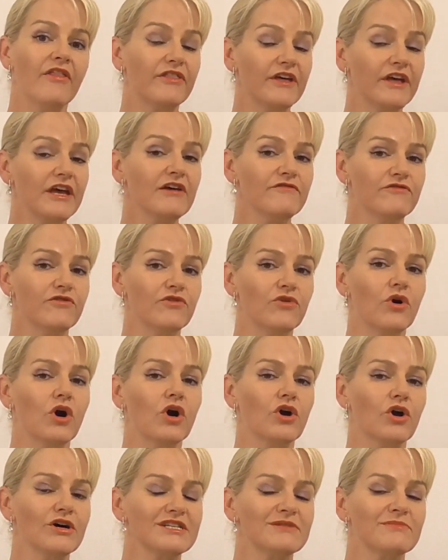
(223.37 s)

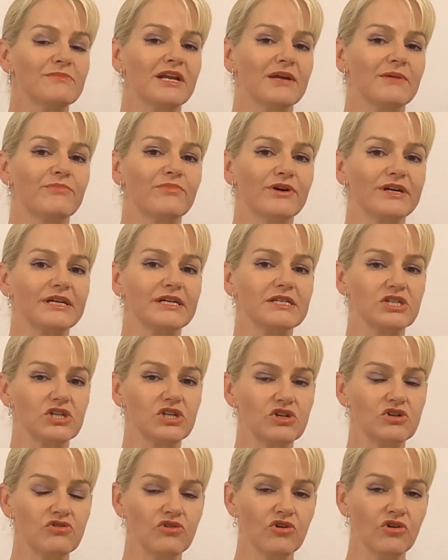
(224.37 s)
Therefore, cosmetic products
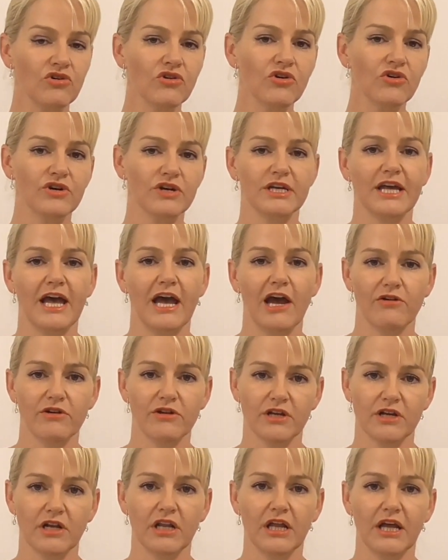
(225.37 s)
can no longer
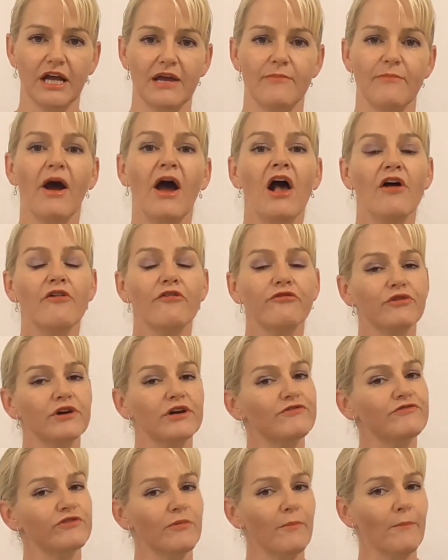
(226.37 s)
carry the claim
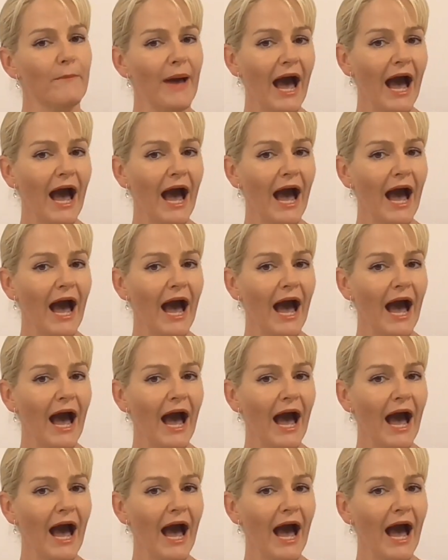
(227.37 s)
free from